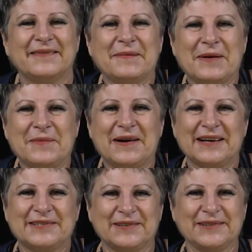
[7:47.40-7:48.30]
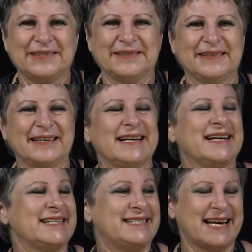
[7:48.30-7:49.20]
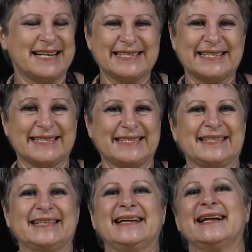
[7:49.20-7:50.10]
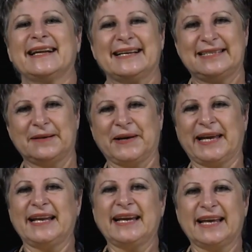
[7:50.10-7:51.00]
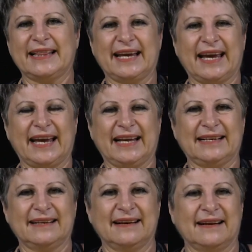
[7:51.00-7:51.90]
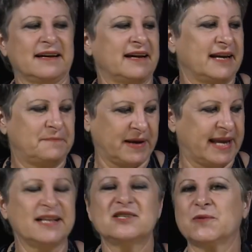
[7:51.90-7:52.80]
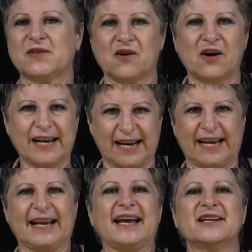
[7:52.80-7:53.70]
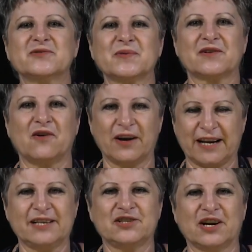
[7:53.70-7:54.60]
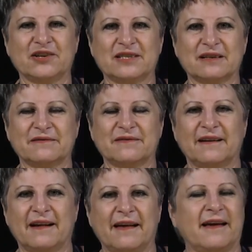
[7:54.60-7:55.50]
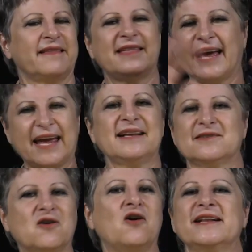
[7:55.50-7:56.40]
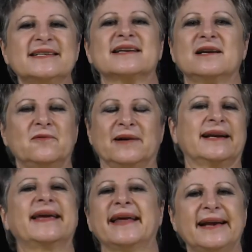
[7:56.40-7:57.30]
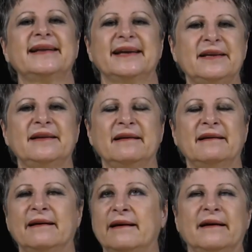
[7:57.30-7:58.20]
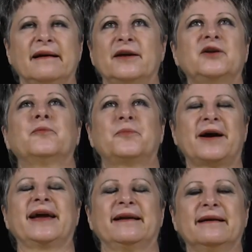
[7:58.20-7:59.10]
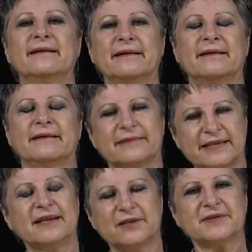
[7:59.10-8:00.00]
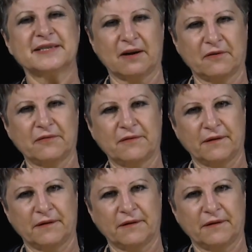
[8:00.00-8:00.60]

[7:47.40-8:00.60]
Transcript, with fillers: remember I told you, Genesis is the beginning and the end. It begins with God and it ends with God in Joseph. The end, God is going to win. Get it in your brain. Tell yourself,